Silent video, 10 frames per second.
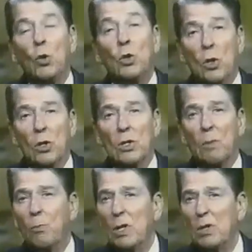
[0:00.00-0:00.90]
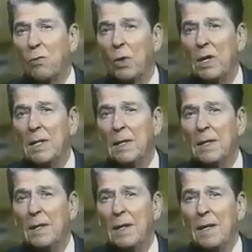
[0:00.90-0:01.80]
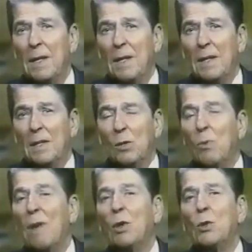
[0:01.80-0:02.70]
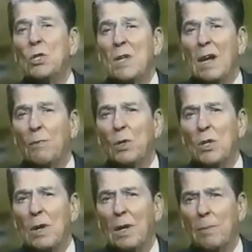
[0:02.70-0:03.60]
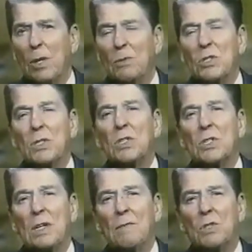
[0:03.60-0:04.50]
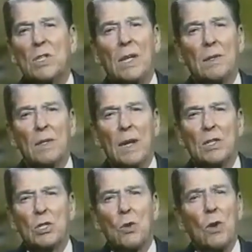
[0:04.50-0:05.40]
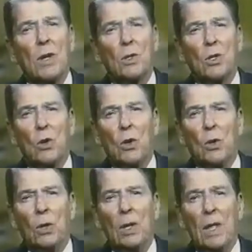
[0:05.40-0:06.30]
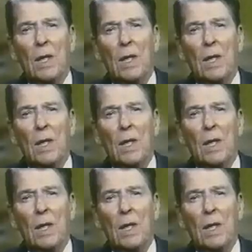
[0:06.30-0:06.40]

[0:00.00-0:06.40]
who yearn to breathe free? The revolution out of which our liberty was conceived signaled an historical call